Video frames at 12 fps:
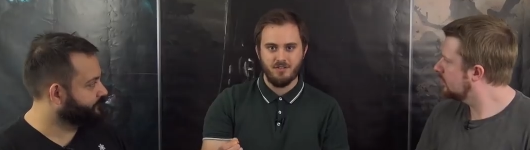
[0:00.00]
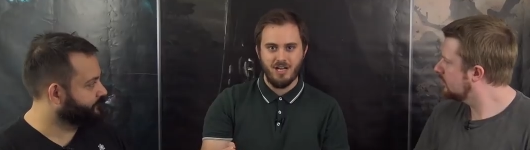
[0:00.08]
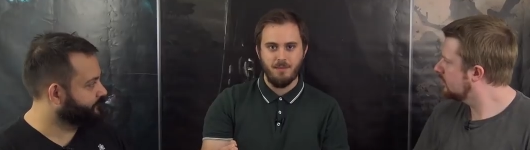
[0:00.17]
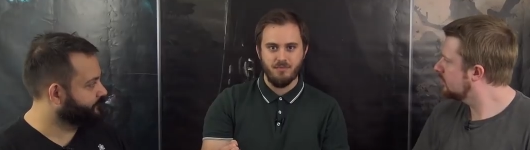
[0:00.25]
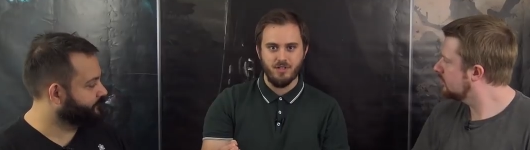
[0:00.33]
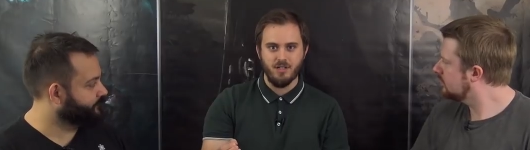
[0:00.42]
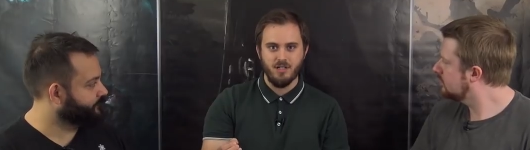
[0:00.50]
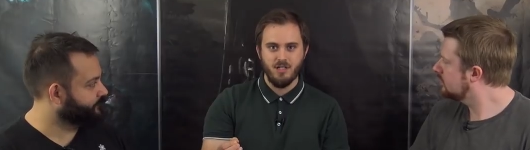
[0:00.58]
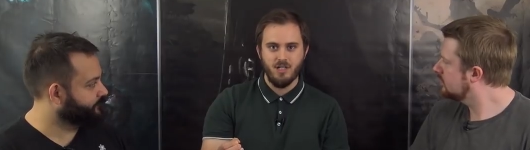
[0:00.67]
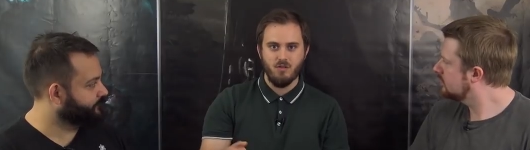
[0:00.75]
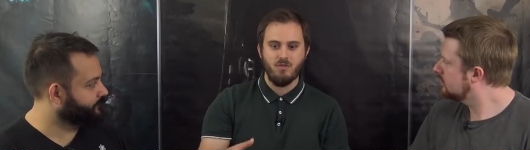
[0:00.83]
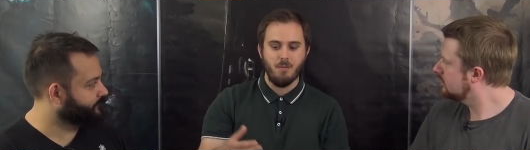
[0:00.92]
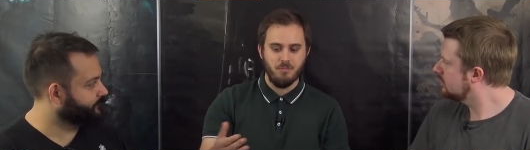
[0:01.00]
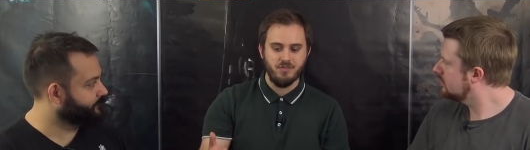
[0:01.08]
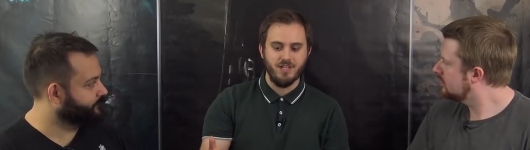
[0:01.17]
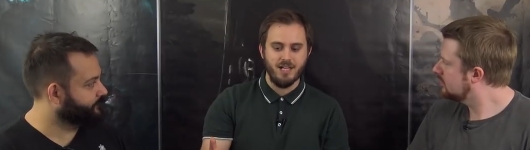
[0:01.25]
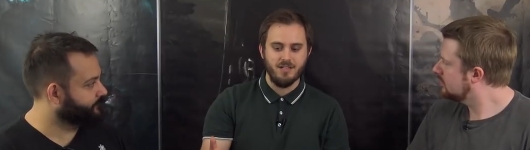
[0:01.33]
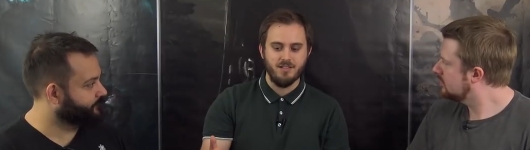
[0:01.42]
Speaker 1: chapter
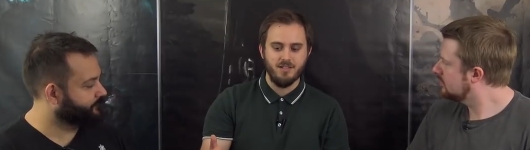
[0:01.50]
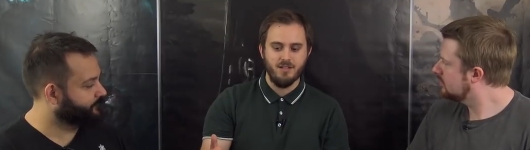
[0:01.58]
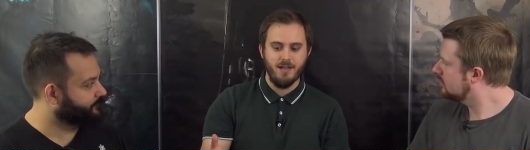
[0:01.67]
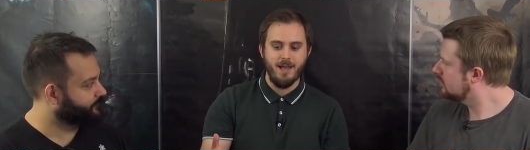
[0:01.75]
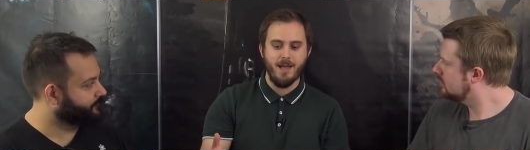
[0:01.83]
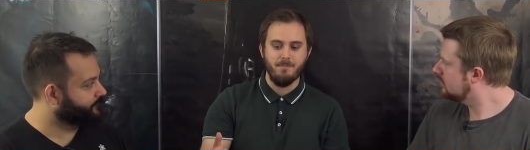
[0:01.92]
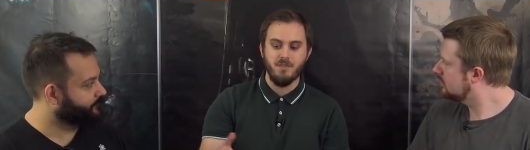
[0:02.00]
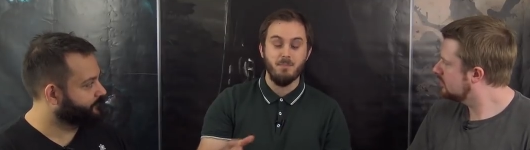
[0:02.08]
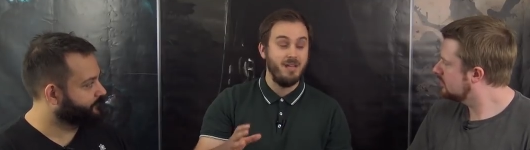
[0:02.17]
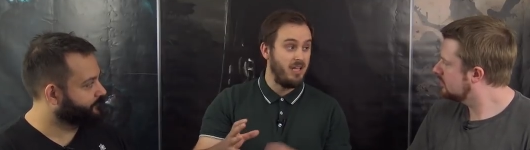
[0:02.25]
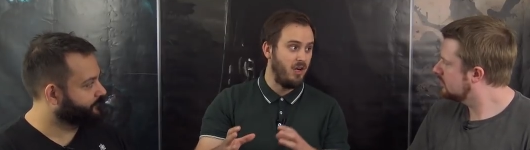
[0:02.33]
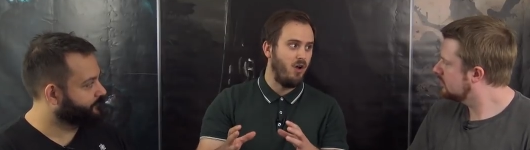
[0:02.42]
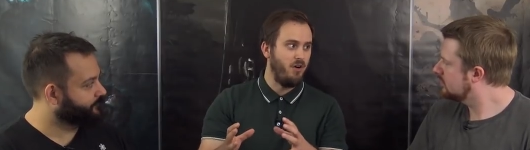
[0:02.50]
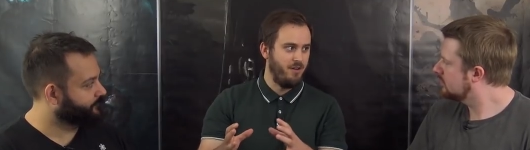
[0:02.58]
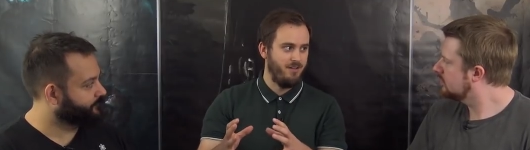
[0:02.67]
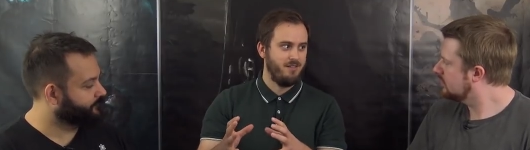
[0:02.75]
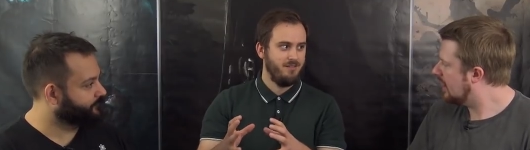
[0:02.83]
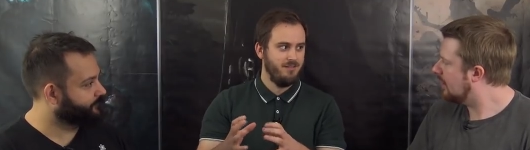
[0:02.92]
represent um, the big lock.
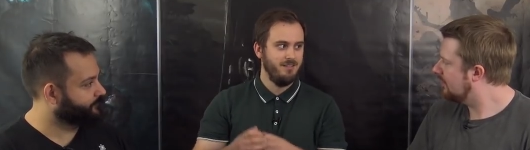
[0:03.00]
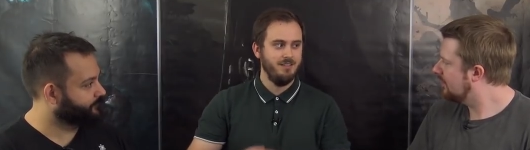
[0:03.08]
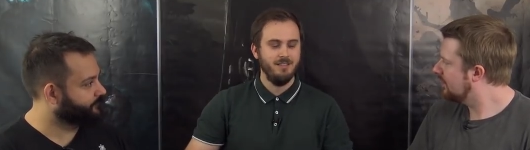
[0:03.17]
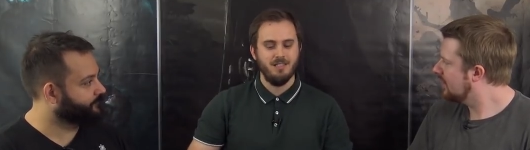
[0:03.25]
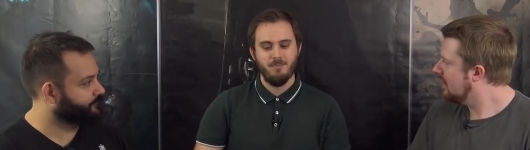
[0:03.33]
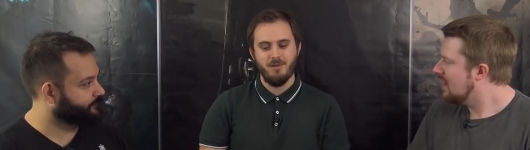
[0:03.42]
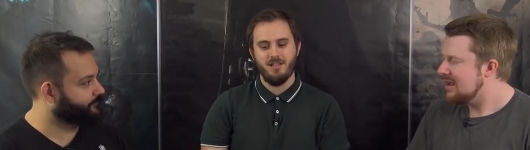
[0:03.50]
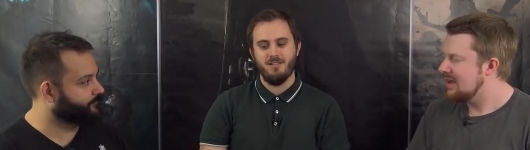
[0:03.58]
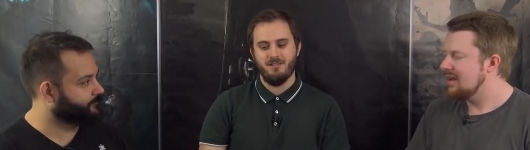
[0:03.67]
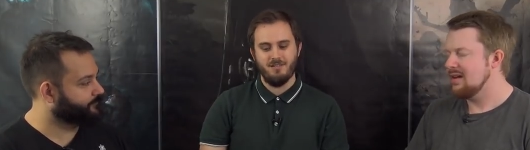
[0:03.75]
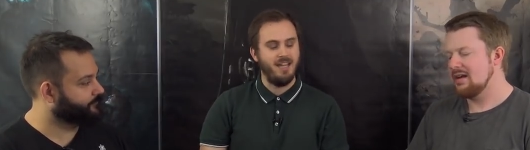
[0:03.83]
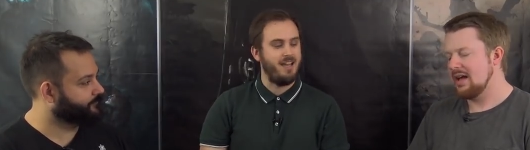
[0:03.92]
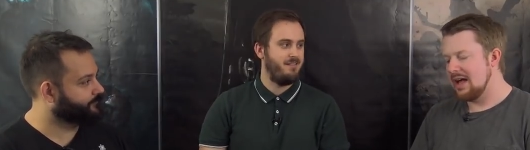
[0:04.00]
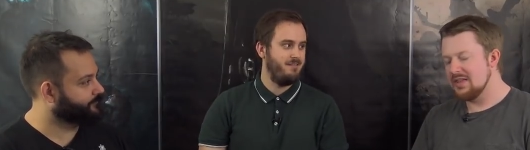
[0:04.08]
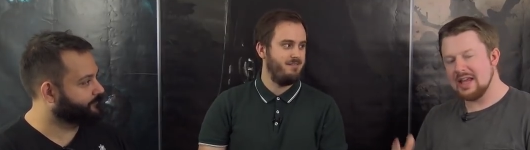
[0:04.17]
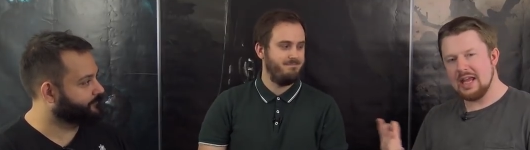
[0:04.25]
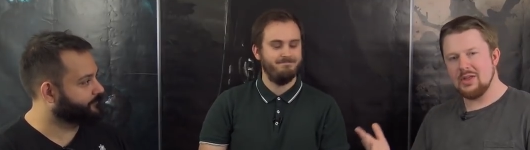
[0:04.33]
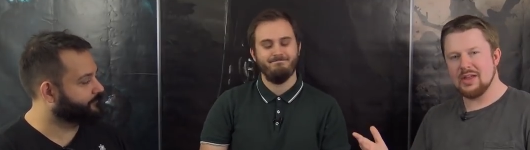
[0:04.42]
Yeah. The big, yeah. And
Speaker 2: the
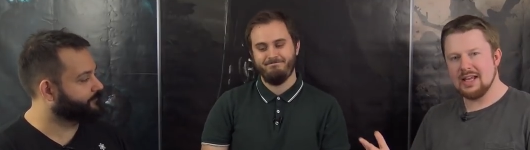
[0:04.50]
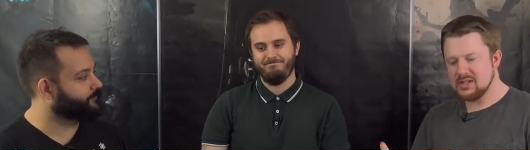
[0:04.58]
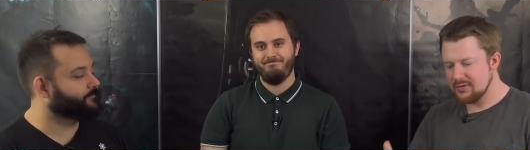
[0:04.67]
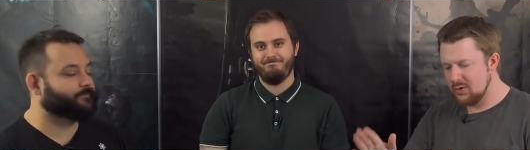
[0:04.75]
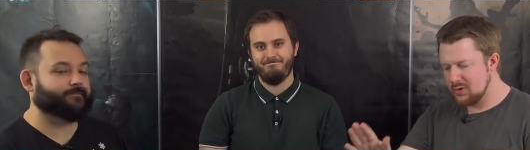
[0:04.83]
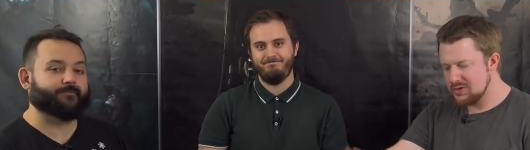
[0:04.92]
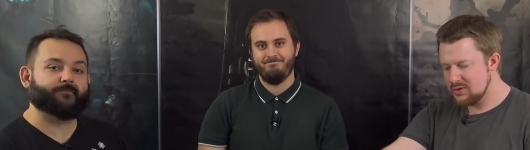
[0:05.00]
key thing is, of course, the